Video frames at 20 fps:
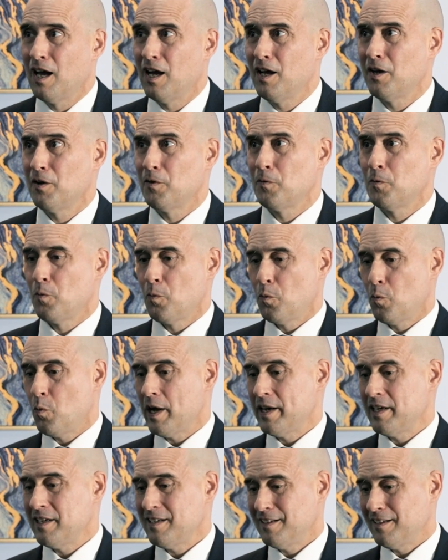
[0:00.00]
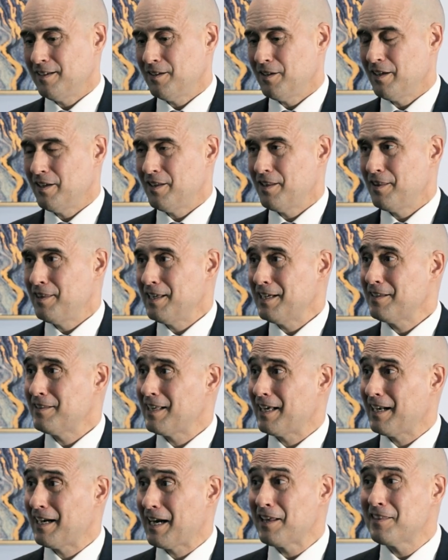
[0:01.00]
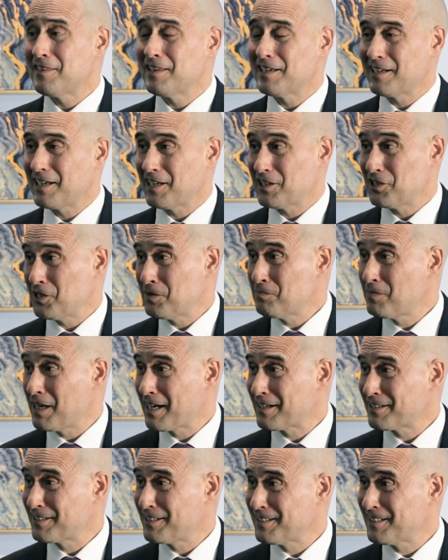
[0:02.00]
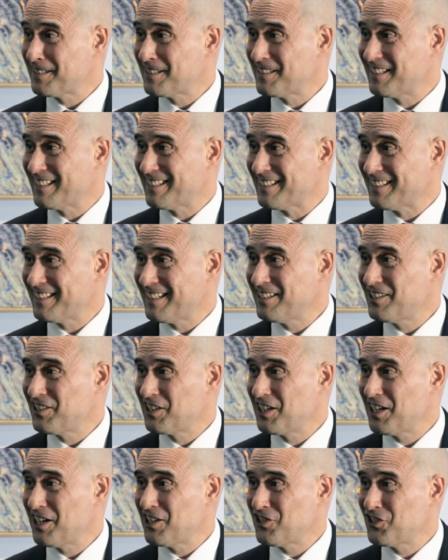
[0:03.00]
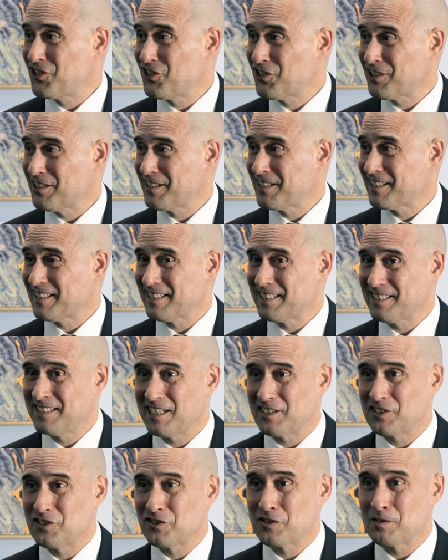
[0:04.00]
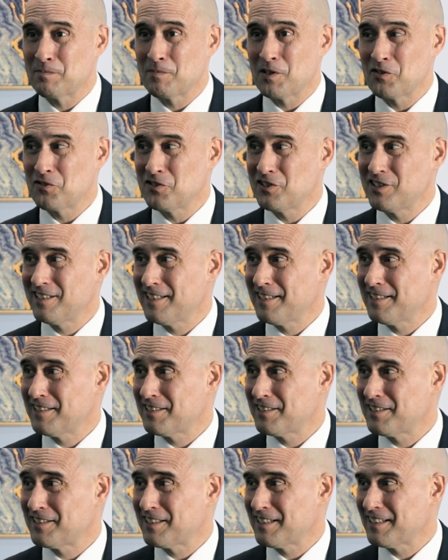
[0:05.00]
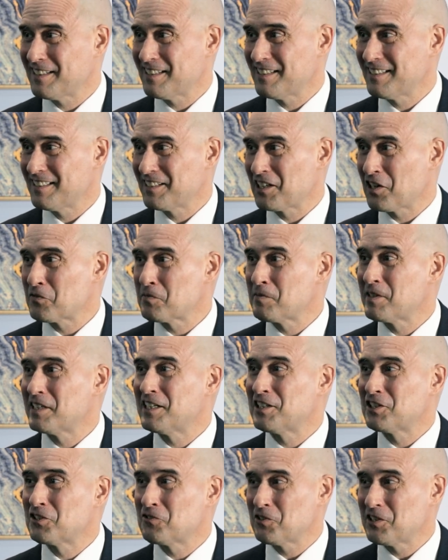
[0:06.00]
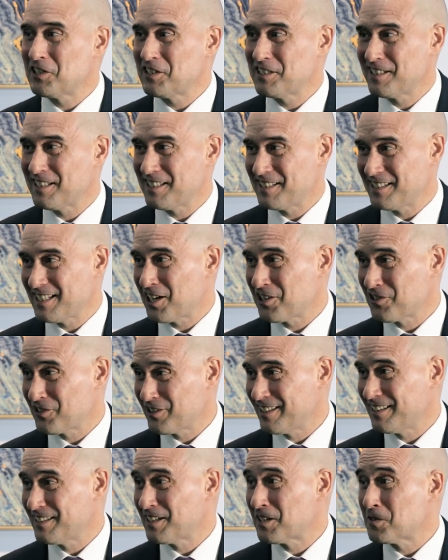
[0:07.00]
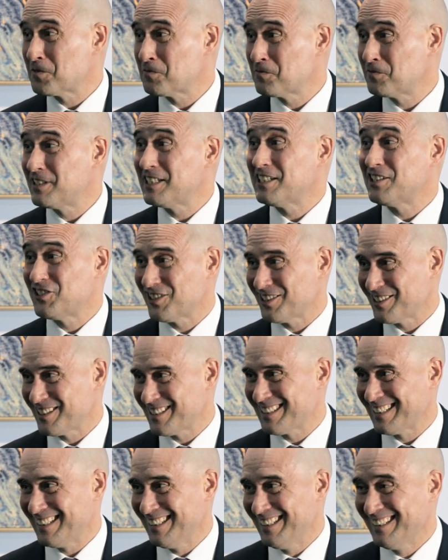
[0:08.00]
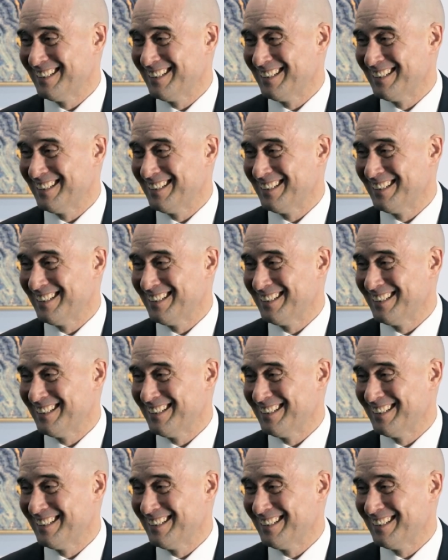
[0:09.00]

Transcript: One thing that I think has impacted the education sector the most is the government increased the salary of teachers.